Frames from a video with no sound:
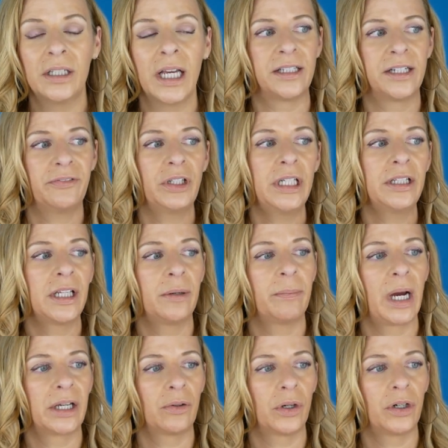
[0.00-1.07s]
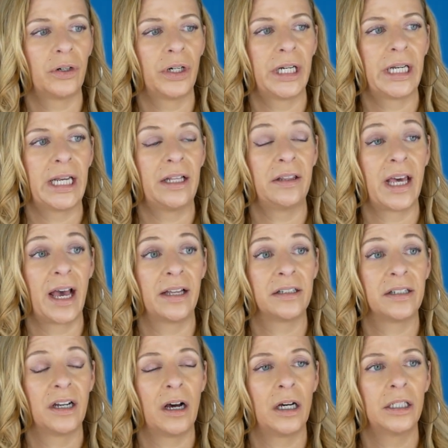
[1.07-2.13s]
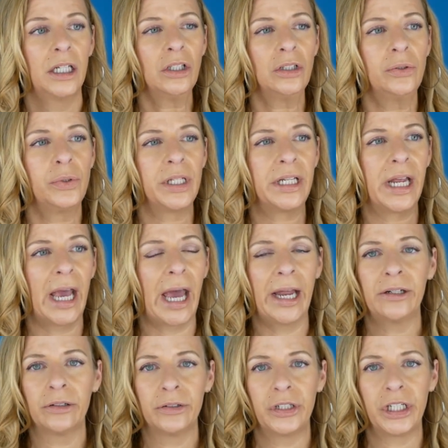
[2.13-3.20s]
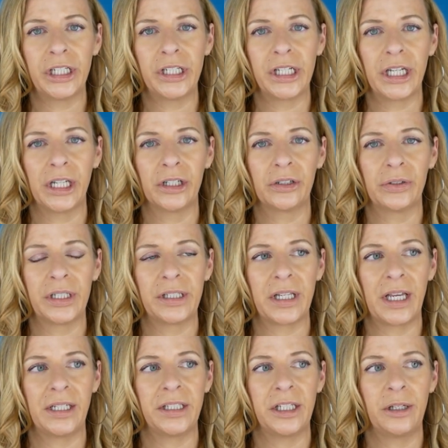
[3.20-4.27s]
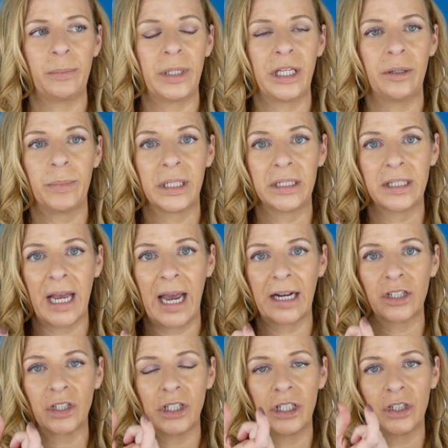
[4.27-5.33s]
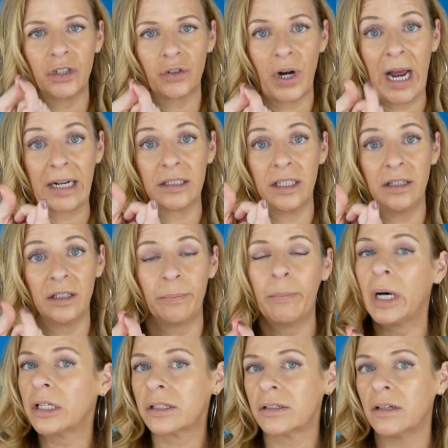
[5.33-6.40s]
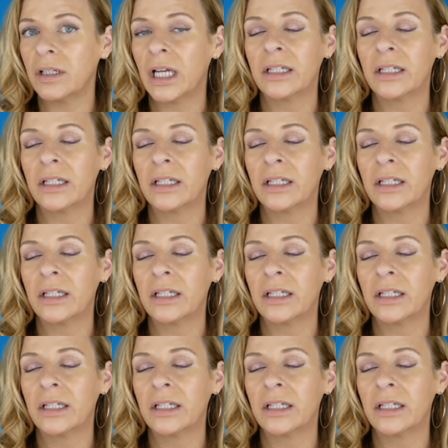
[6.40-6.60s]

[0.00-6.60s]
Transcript: It's different than microcurrent in that it's not using energy to increase ATP, but it's actually contracting the muscle.